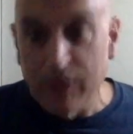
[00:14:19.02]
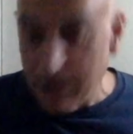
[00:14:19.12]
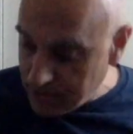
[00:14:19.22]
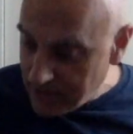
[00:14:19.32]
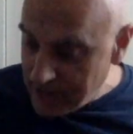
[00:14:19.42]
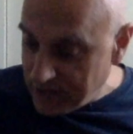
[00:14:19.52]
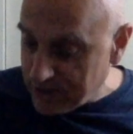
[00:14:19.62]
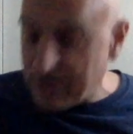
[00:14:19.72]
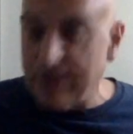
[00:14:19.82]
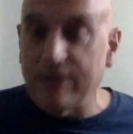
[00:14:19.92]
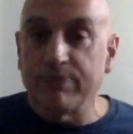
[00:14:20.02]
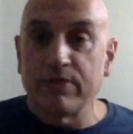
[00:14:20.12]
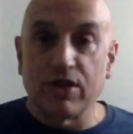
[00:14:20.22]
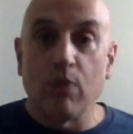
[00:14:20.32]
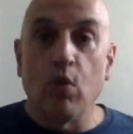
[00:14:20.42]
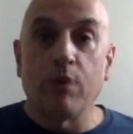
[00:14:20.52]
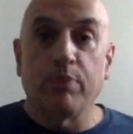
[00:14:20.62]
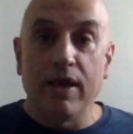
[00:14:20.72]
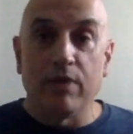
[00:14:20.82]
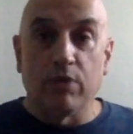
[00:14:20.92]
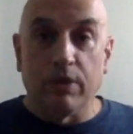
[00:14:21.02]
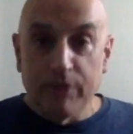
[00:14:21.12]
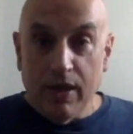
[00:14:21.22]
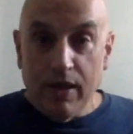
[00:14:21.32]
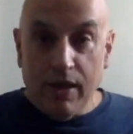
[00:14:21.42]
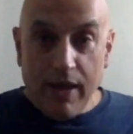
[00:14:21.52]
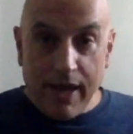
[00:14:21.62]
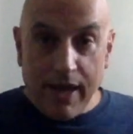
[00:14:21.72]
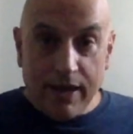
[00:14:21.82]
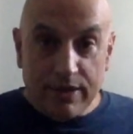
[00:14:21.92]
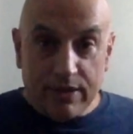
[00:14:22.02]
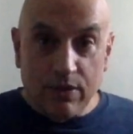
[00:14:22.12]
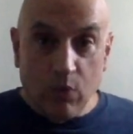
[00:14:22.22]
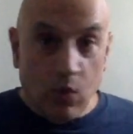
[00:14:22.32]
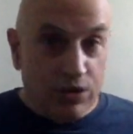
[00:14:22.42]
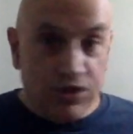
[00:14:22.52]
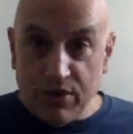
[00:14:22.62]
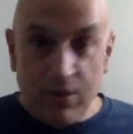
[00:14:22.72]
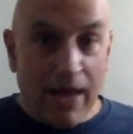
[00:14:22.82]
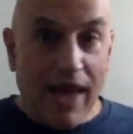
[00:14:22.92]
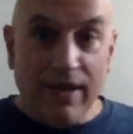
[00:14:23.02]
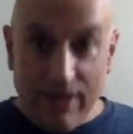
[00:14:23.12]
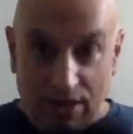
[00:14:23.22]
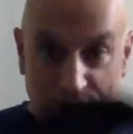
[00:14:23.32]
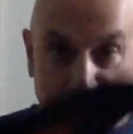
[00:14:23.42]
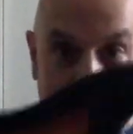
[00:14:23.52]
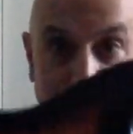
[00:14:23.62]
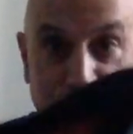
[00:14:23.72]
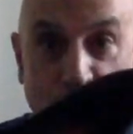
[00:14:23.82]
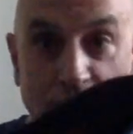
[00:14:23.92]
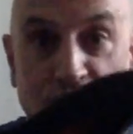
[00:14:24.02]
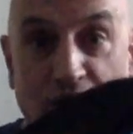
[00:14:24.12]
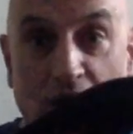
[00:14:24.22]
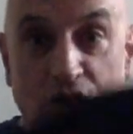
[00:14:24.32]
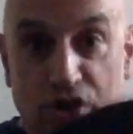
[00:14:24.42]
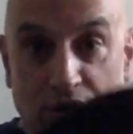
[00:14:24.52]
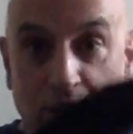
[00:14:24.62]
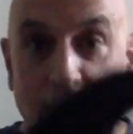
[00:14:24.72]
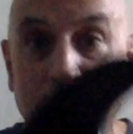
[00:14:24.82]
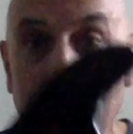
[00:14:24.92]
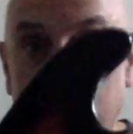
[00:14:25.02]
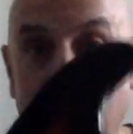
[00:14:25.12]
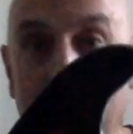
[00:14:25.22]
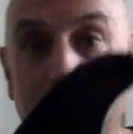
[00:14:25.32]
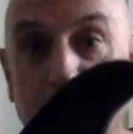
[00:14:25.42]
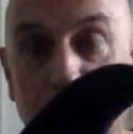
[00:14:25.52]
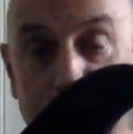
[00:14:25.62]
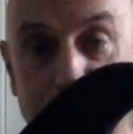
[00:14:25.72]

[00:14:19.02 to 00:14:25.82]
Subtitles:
to make this thing somewhat playable. And once you do that, it is a fully functional, playable